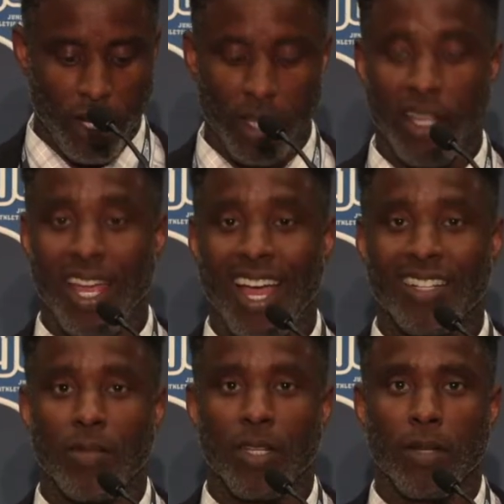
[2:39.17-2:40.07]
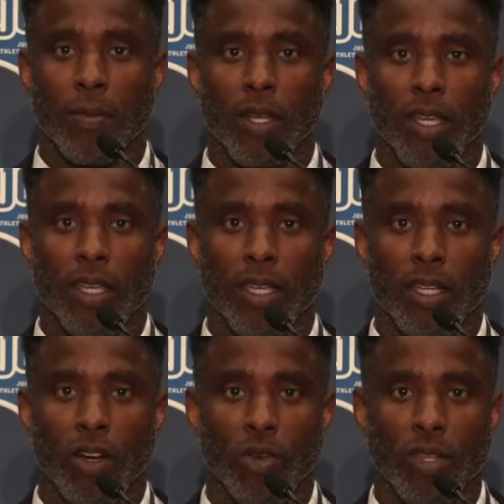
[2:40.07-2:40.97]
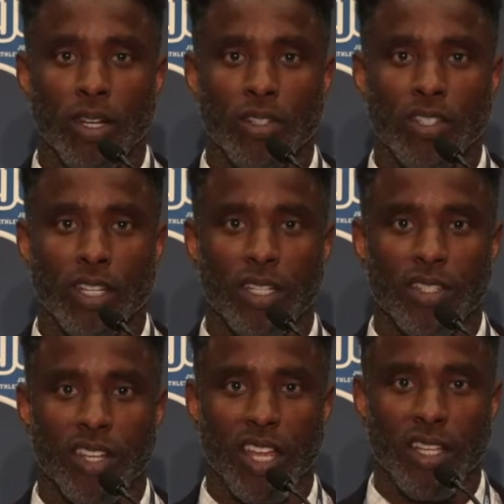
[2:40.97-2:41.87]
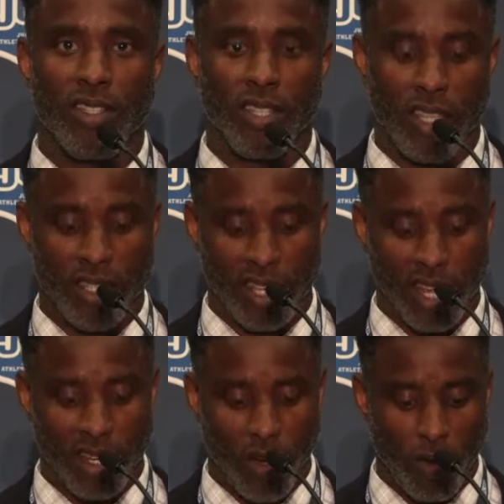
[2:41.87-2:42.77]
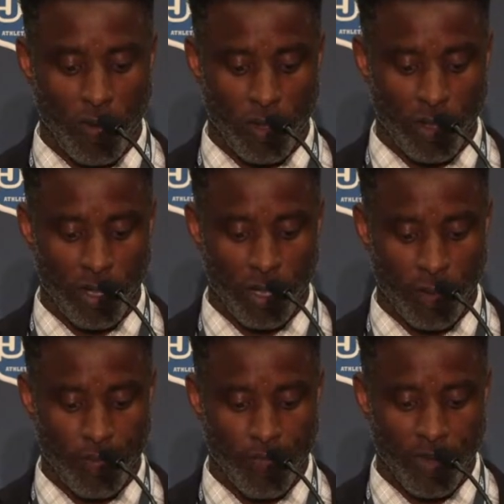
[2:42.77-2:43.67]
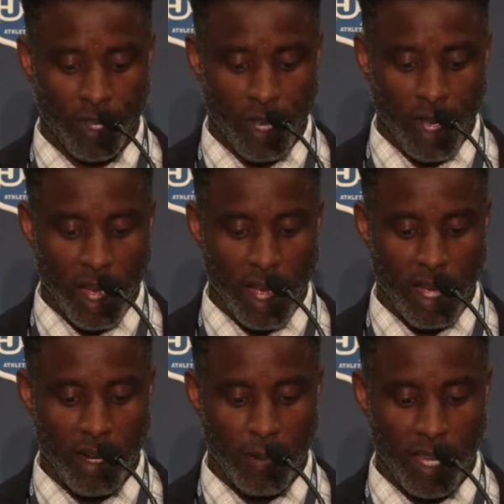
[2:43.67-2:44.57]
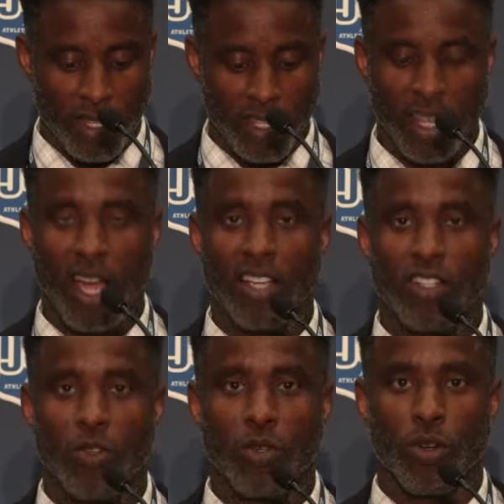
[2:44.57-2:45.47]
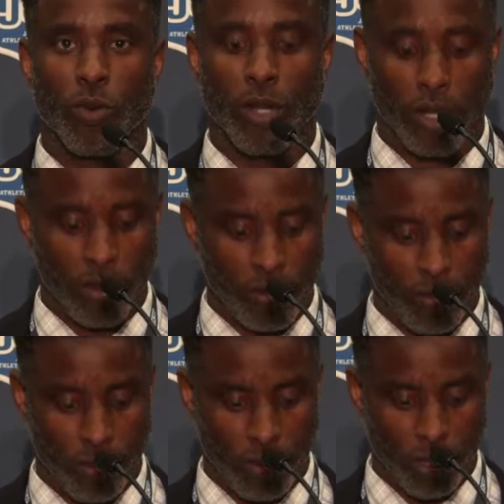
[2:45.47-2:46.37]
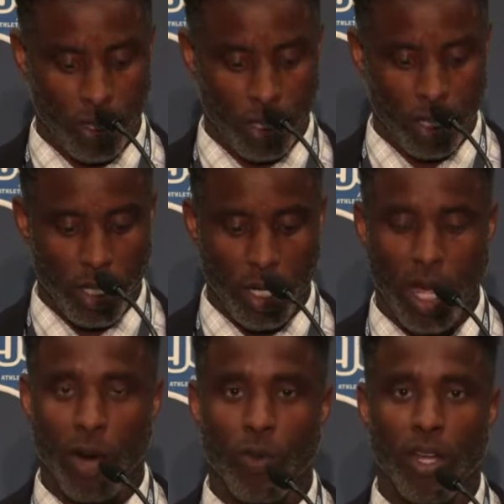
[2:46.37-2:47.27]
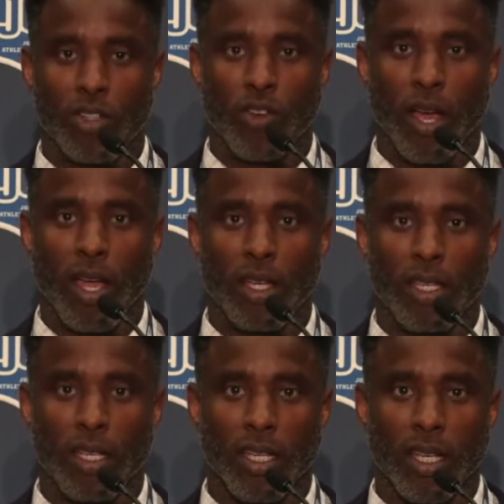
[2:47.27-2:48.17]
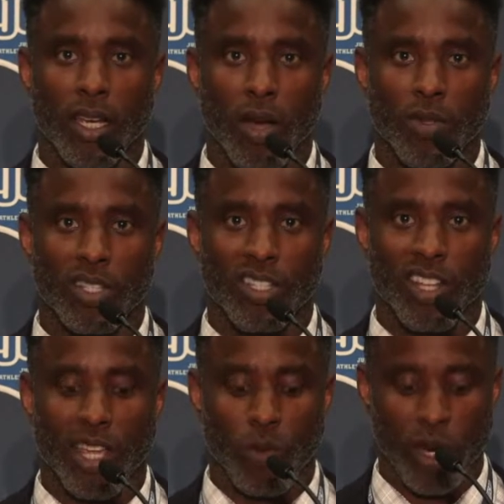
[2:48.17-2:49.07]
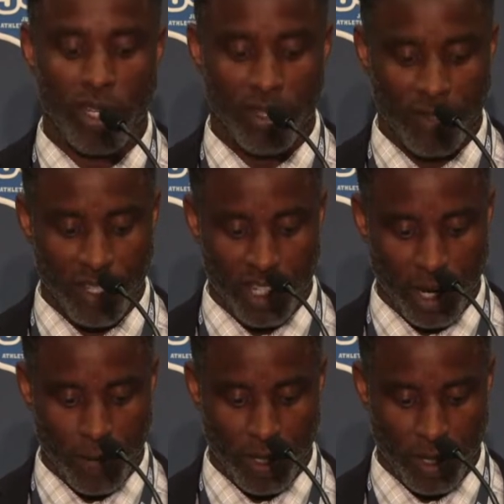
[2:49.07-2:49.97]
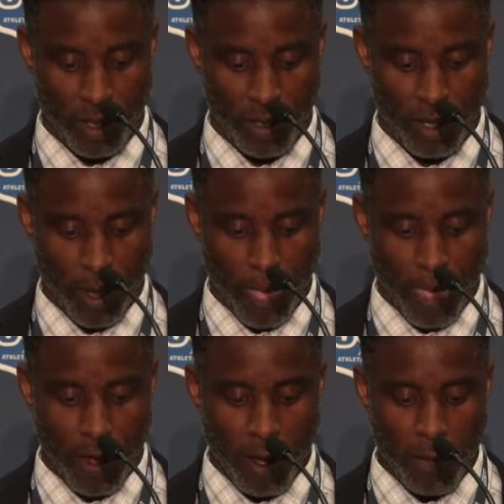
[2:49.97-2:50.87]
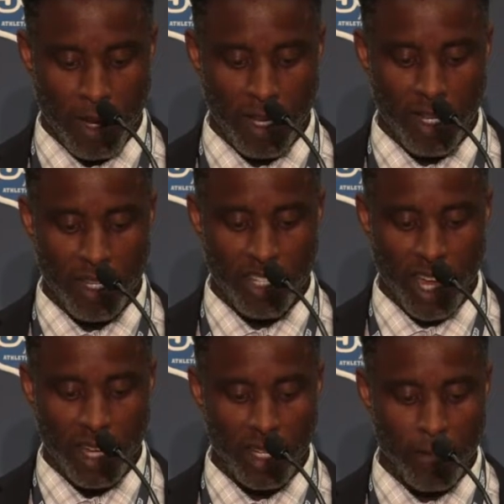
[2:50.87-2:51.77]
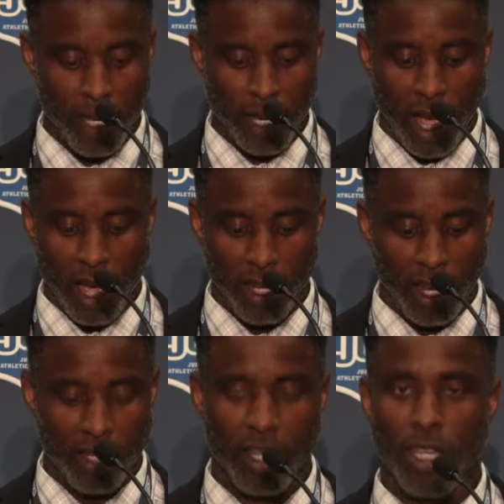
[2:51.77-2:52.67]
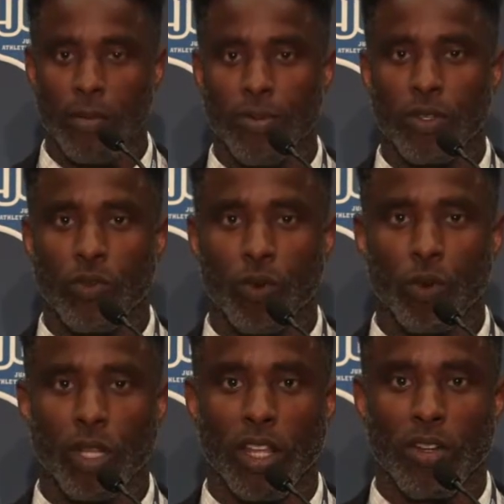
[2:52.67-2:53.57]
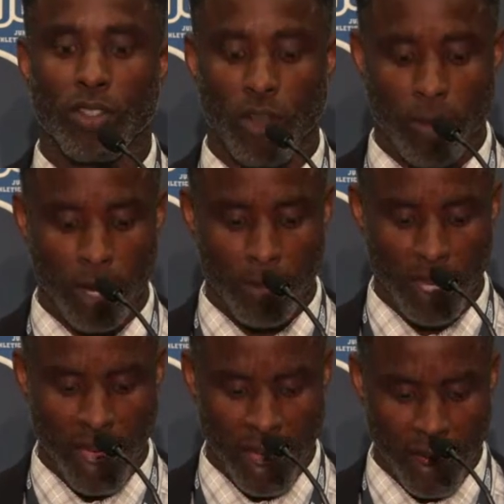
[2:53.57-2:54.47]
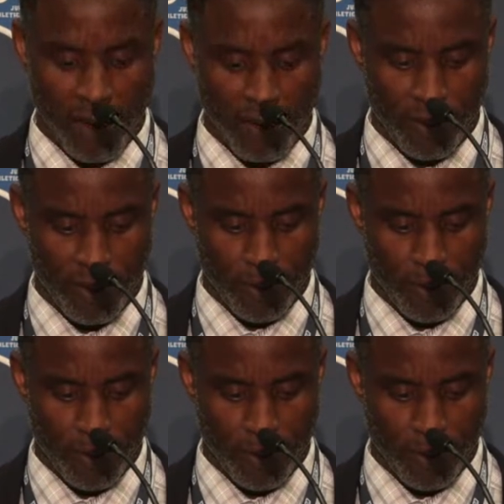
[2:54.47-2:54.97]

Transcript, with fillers: and they asked me to play on their son's Nate's Eastside Dolphins. I had an amazing high school career. I ran track, and I was a state weightlifting champion. Monty and Jackie made highlight tapes, wrote letters on my behalf